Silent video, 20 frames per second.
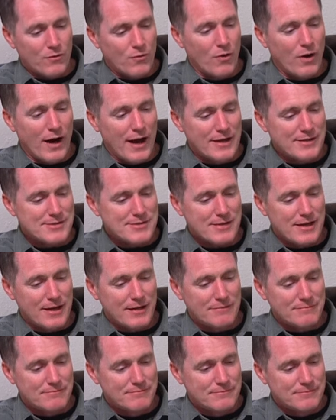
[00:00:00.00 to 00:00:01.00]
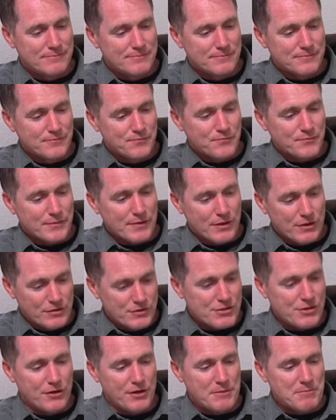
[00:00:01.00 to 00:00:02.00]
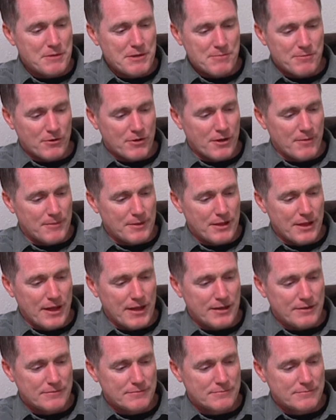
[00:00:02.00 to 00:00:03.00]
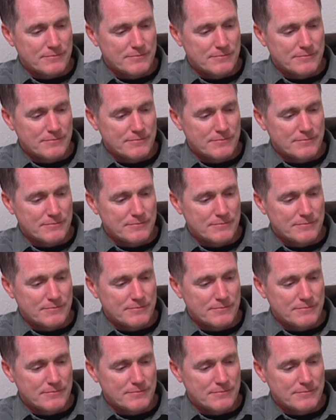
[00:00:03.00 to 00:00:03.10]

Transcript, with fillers: where I said concerning people coming late,